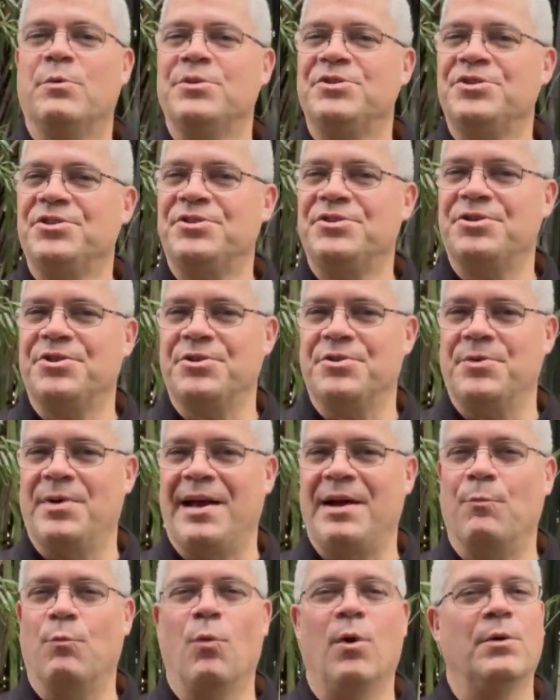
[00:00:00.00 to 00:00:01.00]
would you do
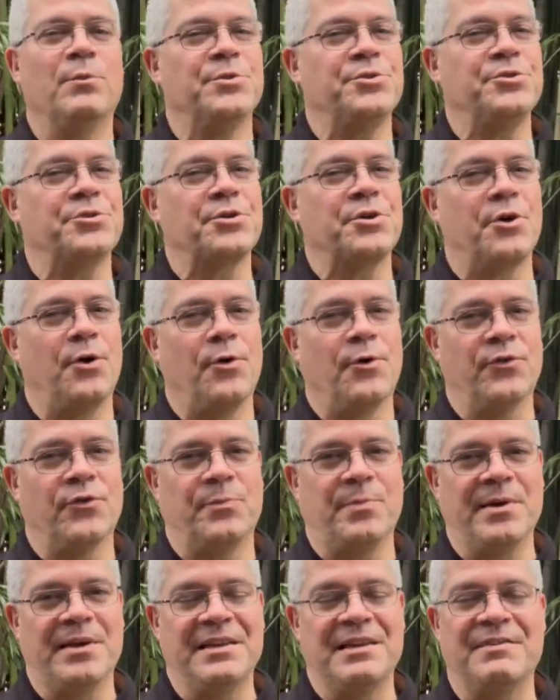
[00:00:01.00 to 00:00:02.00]
and what would your goals be